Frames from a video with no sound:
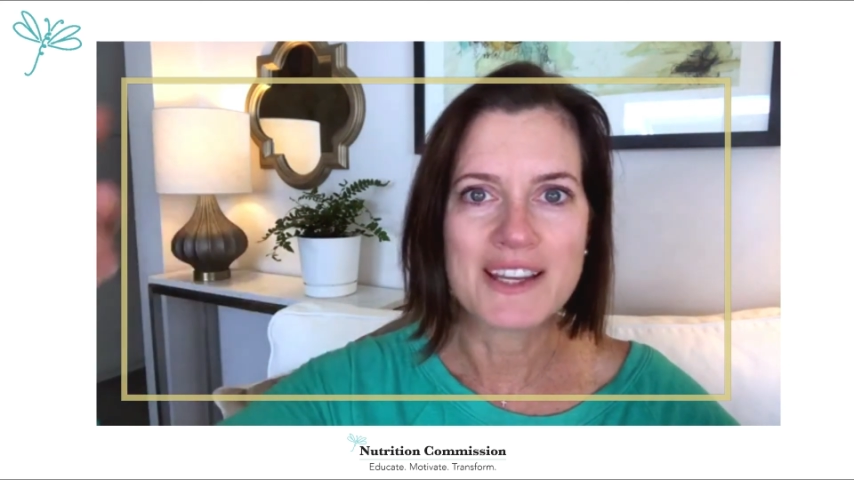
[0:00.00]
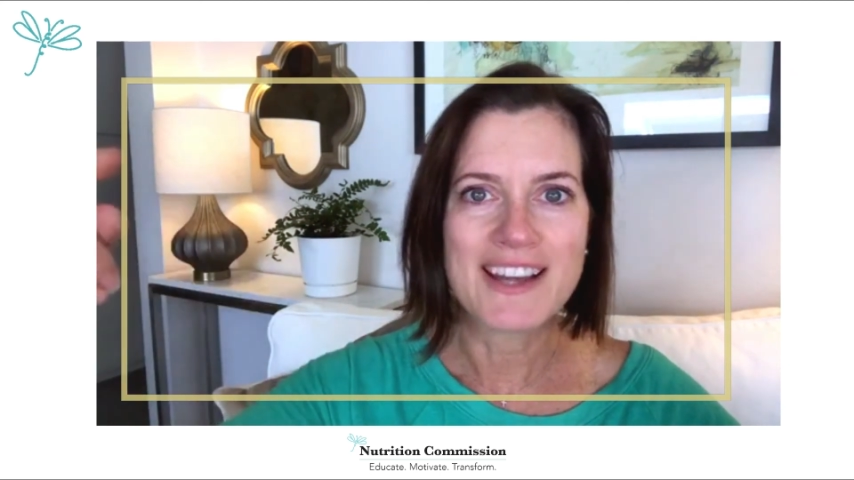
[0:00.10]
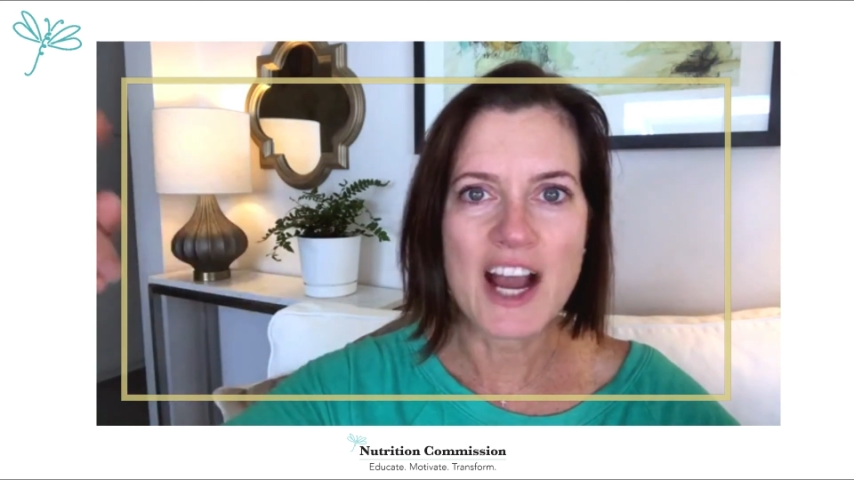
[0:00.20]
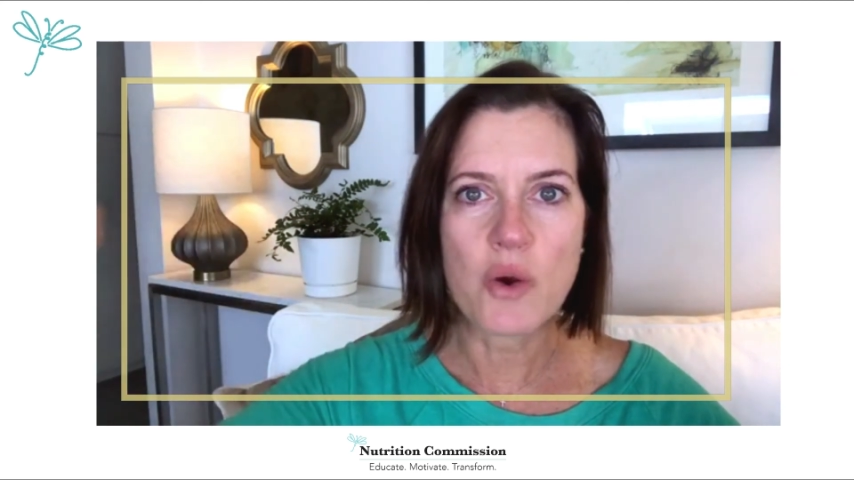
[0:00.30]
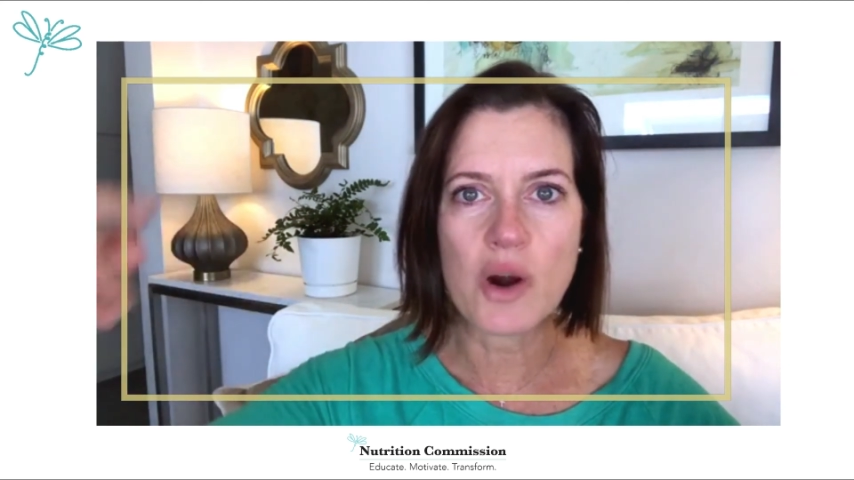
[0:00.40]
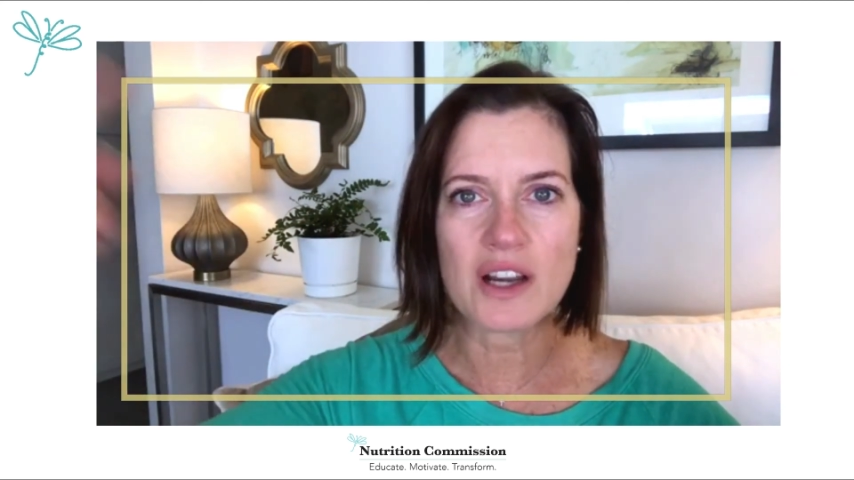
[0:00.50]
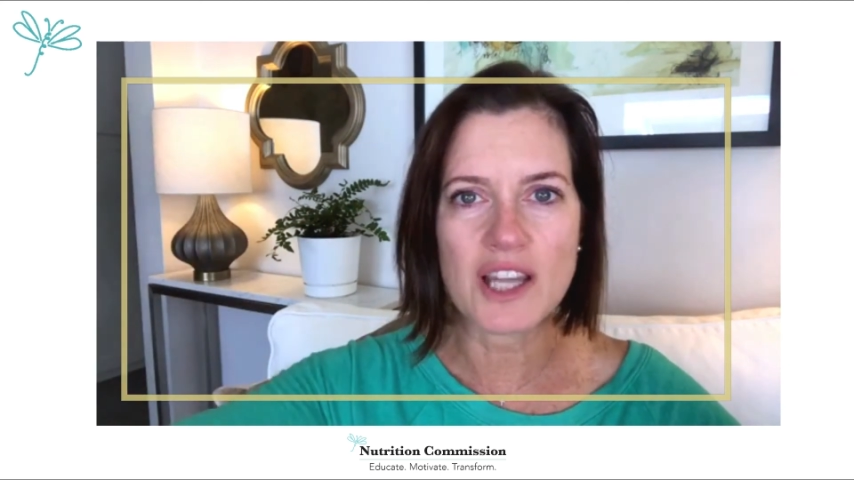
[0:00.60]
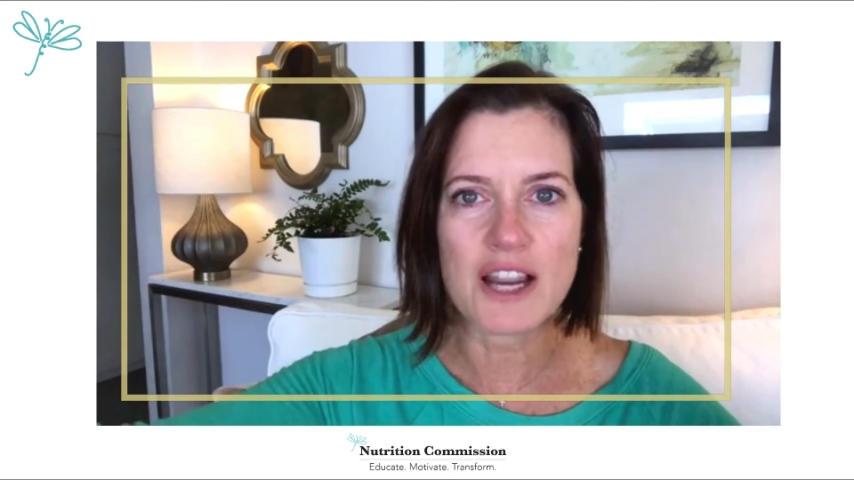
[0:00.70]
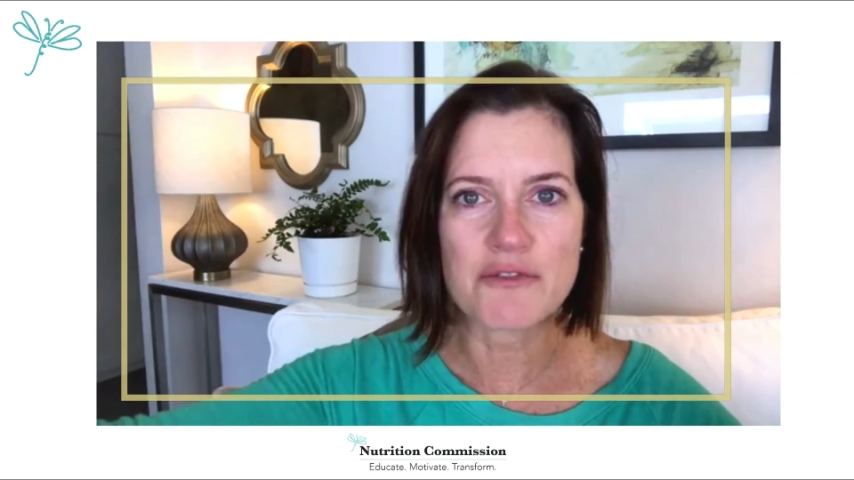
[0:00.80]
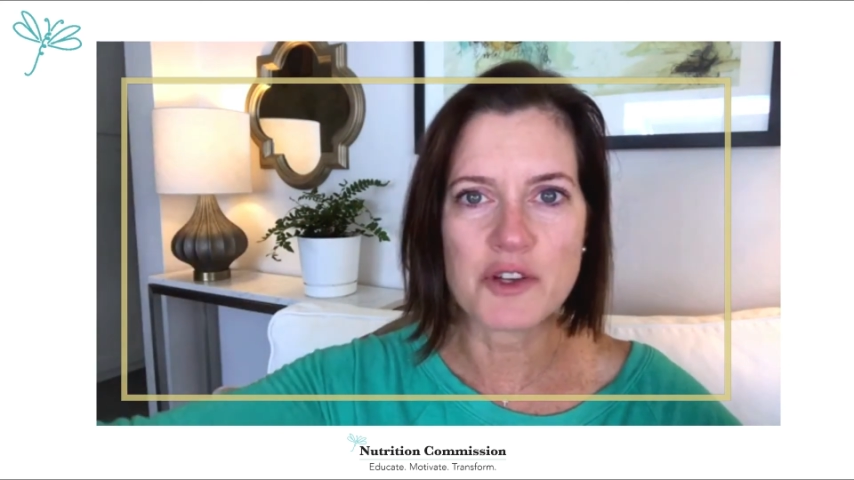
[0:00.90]
how our
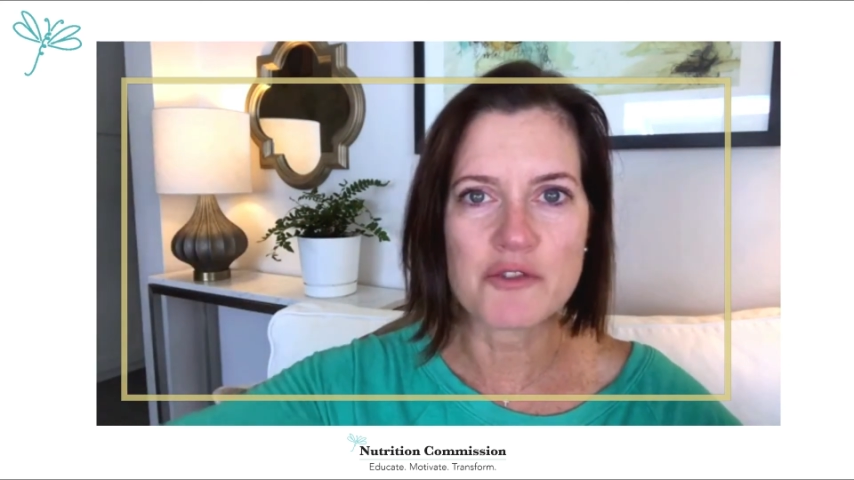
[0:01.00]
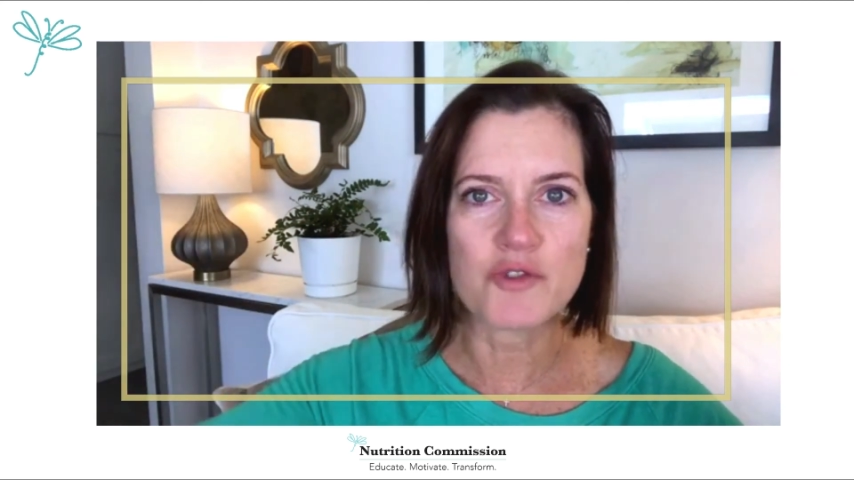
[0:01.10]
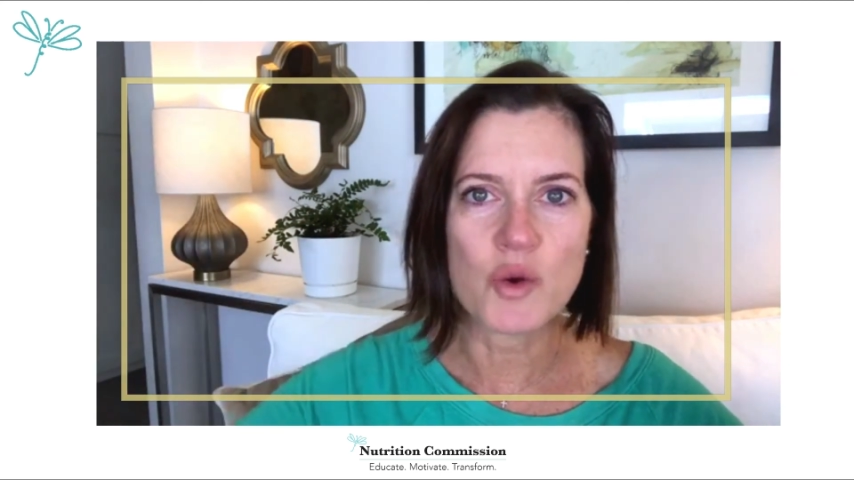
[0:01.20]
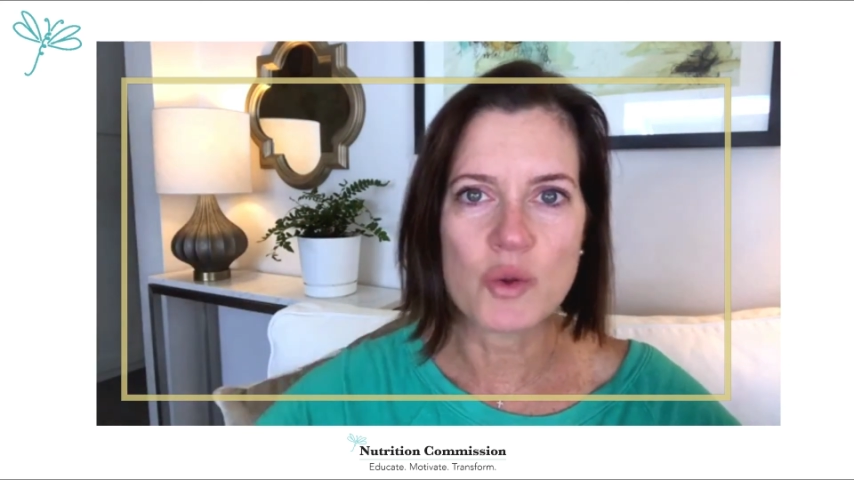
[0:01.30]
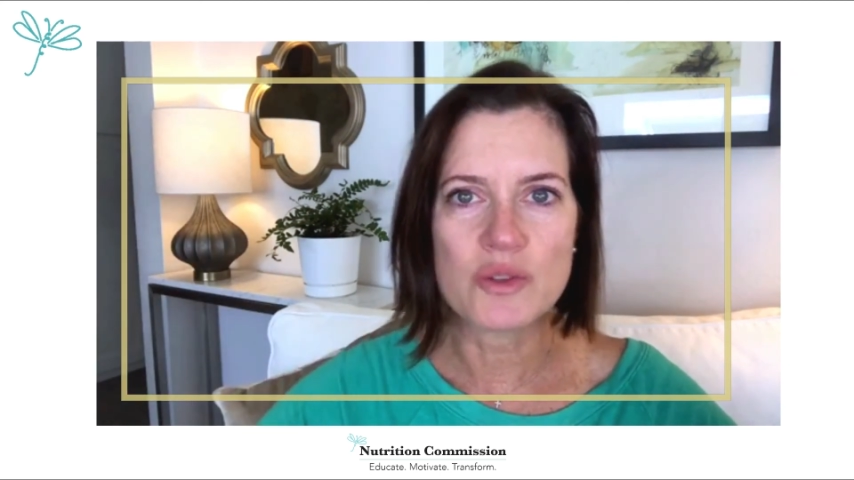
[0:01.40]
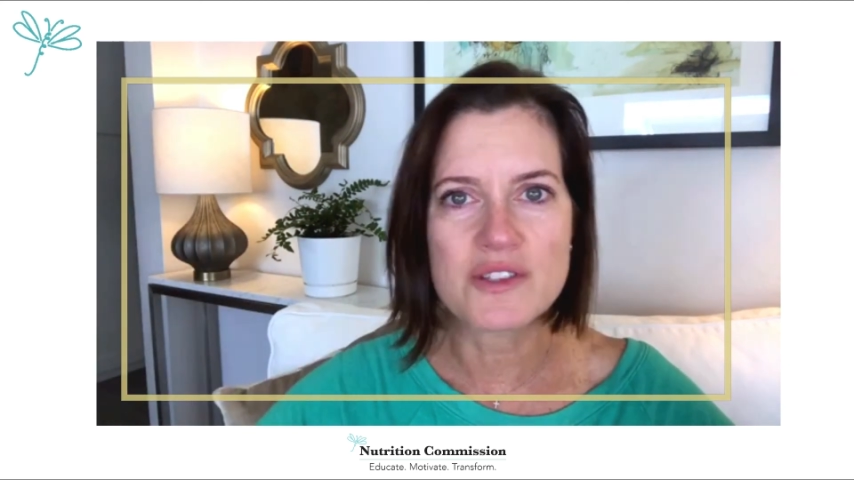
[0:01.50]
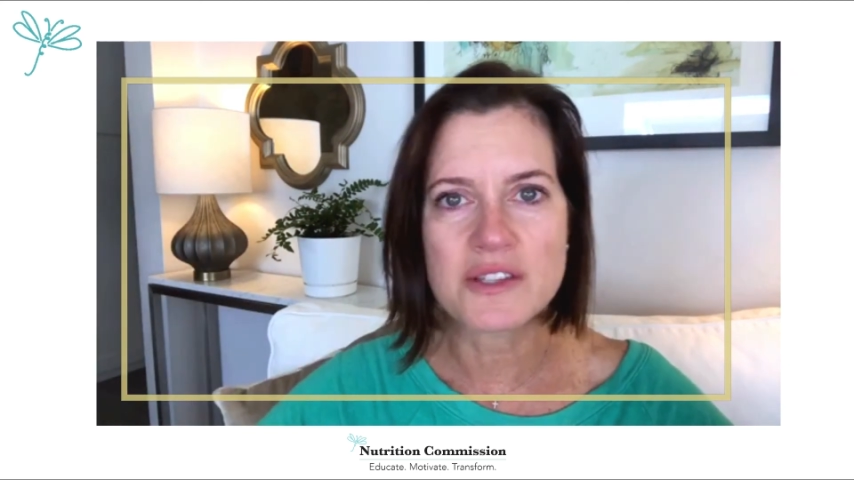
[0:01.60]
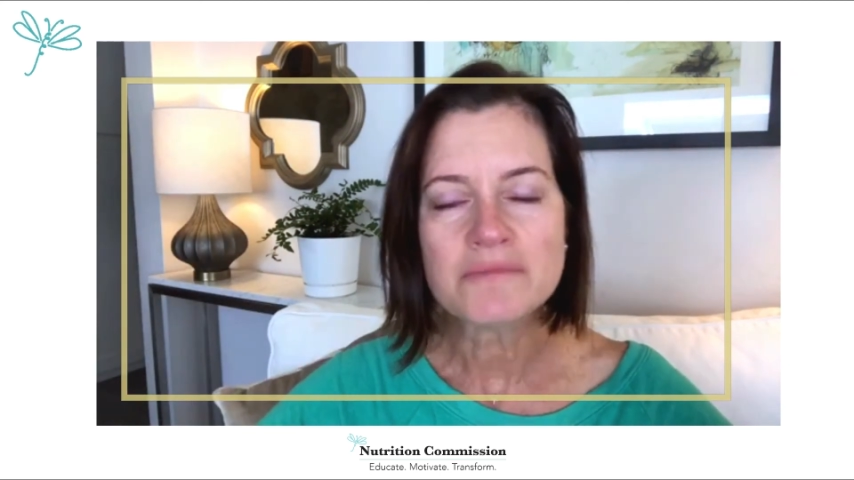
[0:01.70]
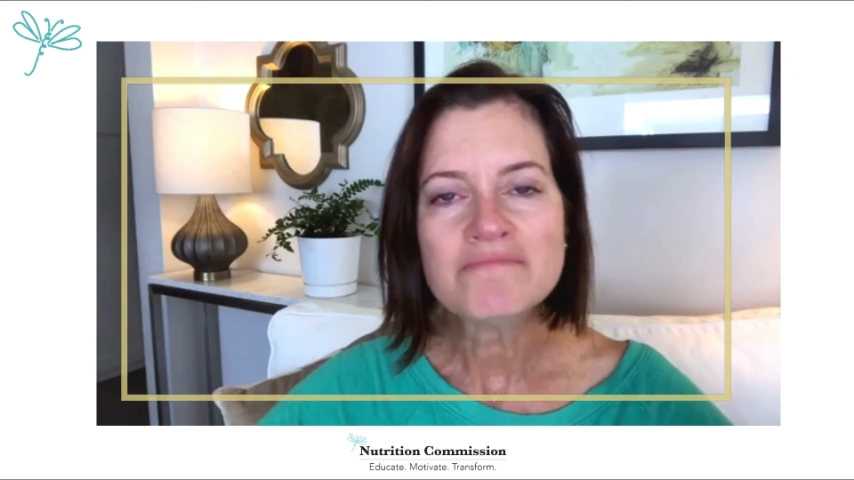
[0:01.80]
life unfolds.